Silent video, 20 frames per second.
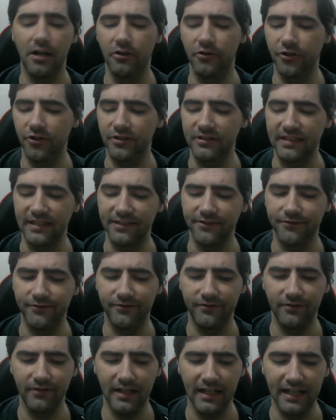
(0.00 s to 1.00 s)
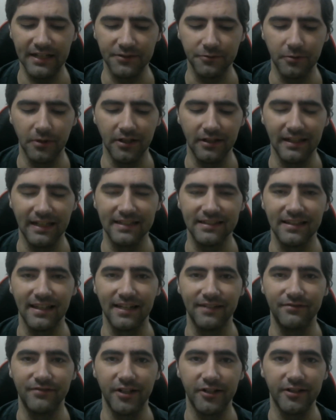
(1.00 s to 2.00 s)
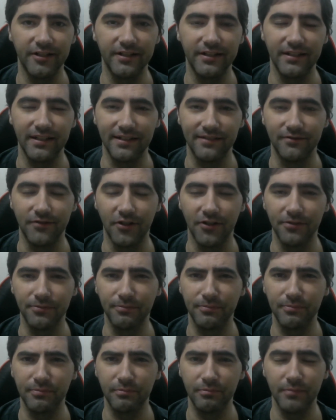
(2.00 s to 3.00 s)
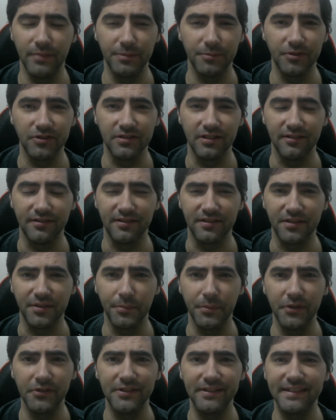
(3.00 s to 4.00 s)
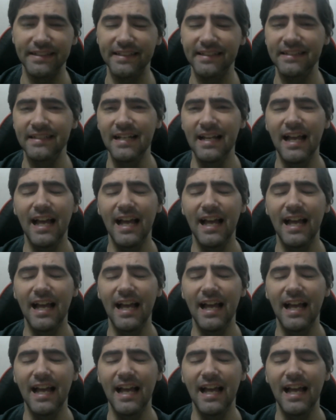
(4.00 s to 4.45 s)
owners as well as like very involved members of the community,